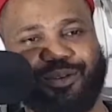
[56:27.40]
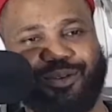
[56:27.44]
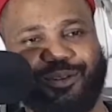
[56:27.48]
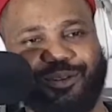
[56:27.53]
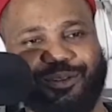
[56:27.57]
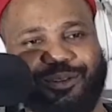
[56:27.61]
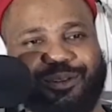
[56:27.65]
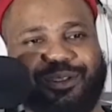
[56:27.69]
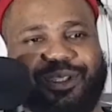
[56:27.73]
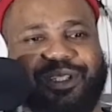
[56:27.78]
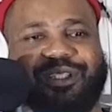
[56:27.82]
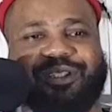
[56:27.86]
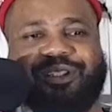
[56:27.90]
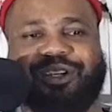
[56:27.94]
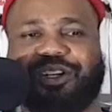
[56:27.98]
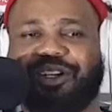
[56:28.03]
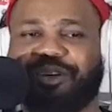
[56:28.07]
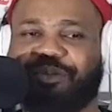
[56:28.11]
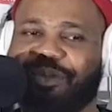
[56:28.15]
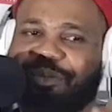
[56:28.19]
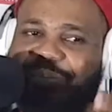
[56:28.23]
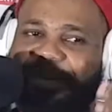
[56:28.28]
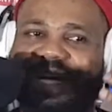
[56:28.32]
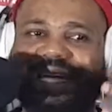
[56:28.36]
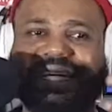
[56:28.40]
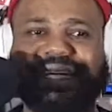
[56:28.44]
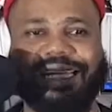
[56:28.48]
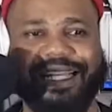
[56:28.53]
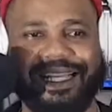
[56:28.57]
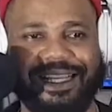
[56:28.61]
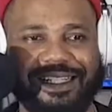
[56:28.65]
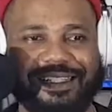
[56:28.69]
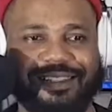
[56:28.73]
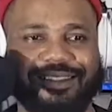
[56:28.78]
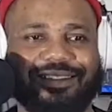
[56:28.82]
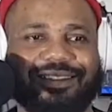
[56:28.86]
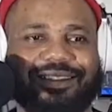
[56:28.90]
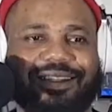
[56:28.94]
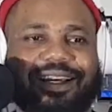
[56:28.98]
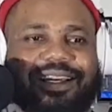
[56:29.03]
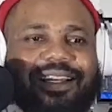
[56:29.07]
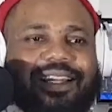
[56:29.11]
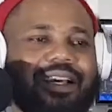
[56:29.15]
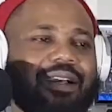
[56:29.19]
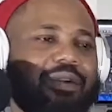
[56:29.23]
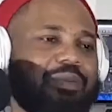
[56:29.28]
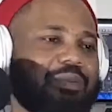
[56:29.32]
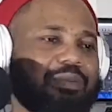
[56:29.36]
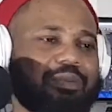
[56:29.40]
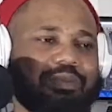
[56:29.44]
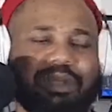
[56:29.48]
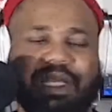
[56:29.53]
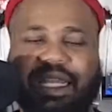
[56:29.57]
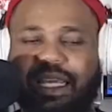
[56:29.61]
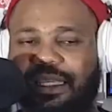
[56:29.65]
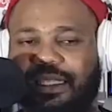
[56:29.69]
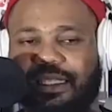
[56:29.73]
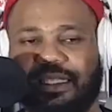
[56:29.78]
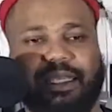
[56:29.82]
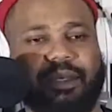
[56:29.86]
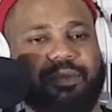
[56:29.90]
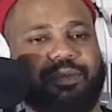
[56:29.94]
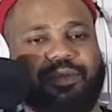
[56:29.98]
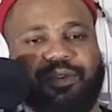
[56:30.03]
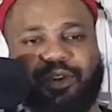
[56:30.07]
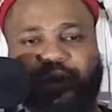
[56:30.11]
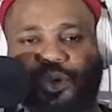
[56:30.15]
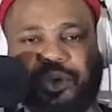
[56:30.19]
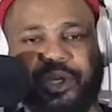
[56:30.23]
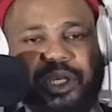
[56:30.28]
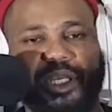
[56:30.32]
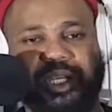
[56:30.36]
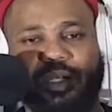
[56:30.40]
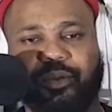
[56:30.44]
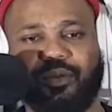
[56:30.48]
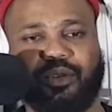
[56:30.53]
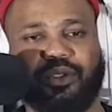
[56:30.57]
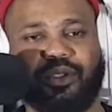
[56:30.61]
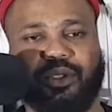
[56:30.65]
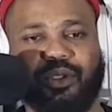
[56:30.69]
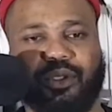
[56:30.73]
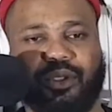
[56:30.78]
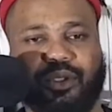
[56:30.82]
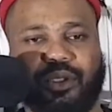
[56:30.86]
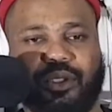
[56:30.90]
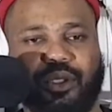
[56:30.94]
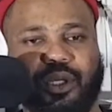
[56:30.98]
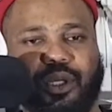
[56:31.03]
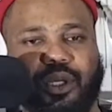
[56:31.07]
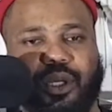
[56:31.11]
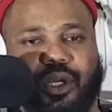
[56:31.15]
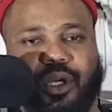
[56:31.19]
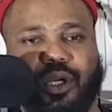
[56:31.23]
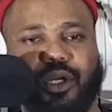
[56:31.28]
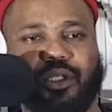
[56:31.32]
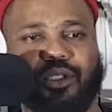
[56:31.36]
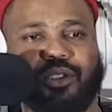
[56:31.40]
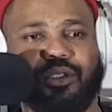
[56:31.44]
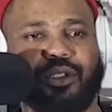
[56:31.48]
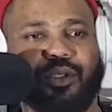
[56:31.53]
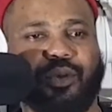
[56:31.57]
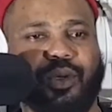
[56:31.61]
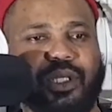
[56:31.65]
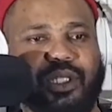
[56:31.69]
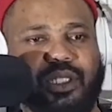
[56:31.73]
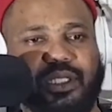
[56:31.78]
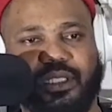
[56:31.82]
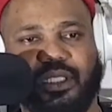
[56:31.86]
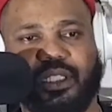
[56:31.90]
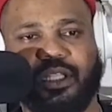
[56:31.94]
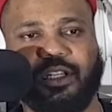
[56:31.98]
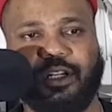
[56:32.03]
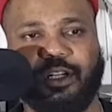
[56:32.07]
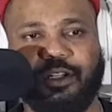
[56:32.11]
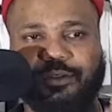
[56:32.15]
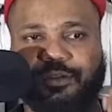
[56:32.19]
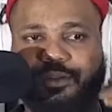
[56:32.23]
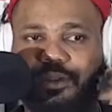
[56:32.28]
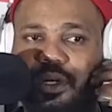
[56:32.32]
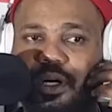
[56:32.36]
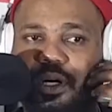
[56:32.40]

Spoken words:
so it's gonna be my next, and I like keep following him. So what do you think of